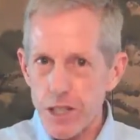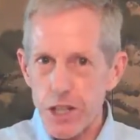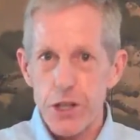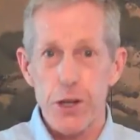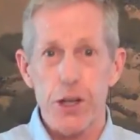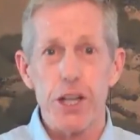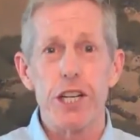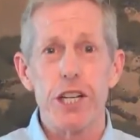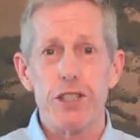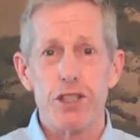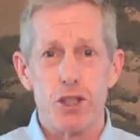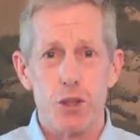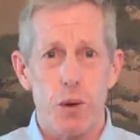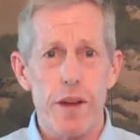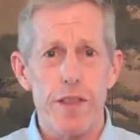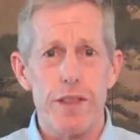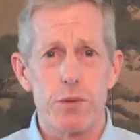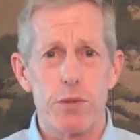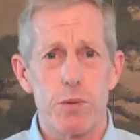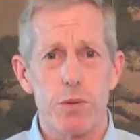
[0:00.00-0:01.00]
You're going to
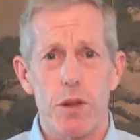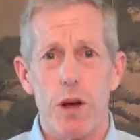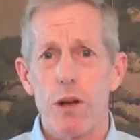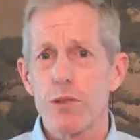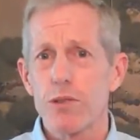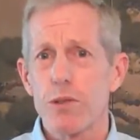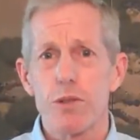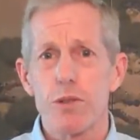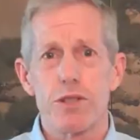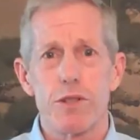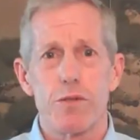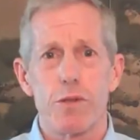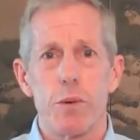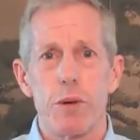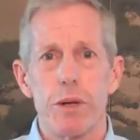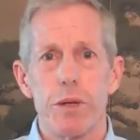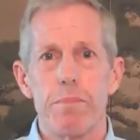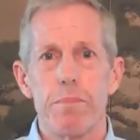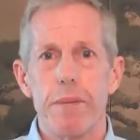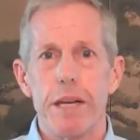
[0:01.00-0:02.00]
enjoy this with all sorts of
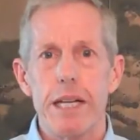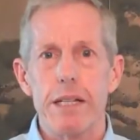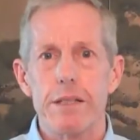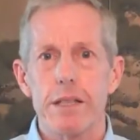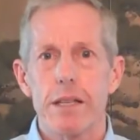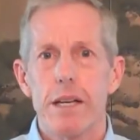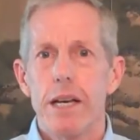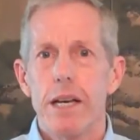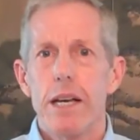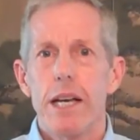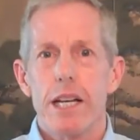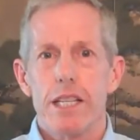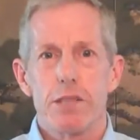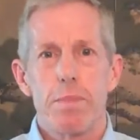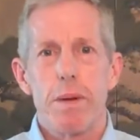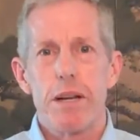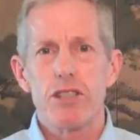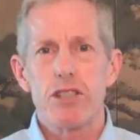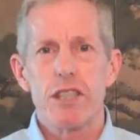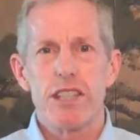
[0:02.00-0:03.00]
grilled meats,
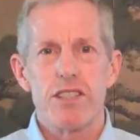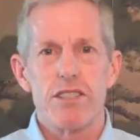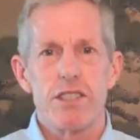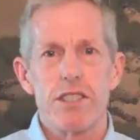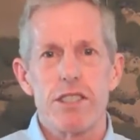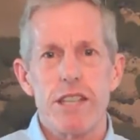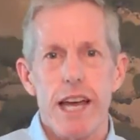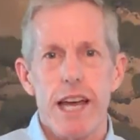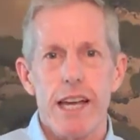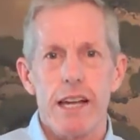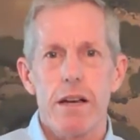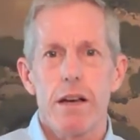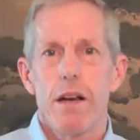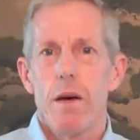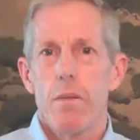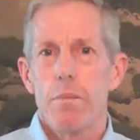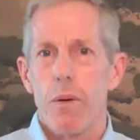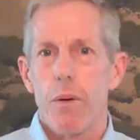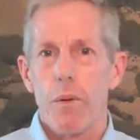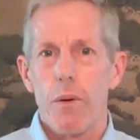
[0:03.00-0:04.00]
especially
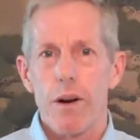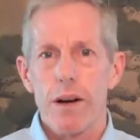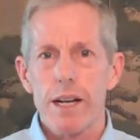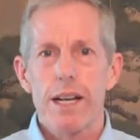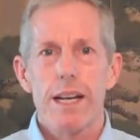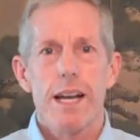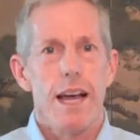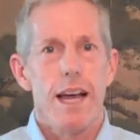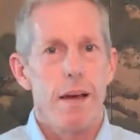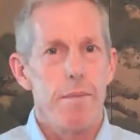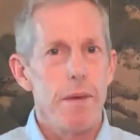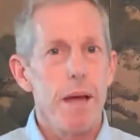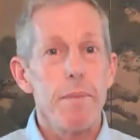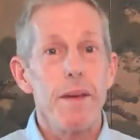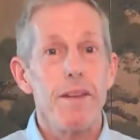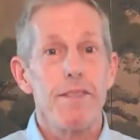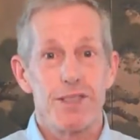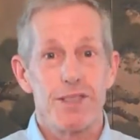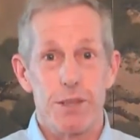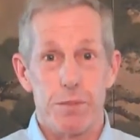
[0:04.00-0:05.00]
steak, pork, and maybe
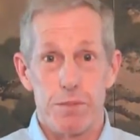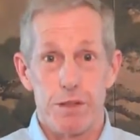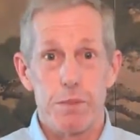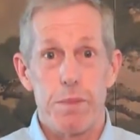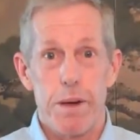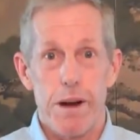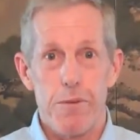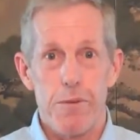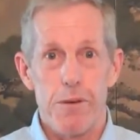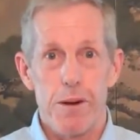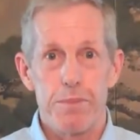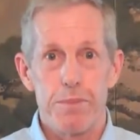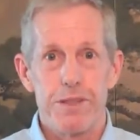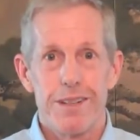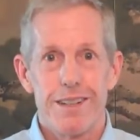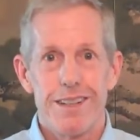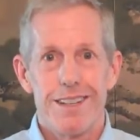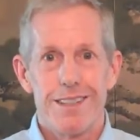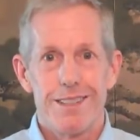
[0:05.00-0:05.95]
even some spare ribs.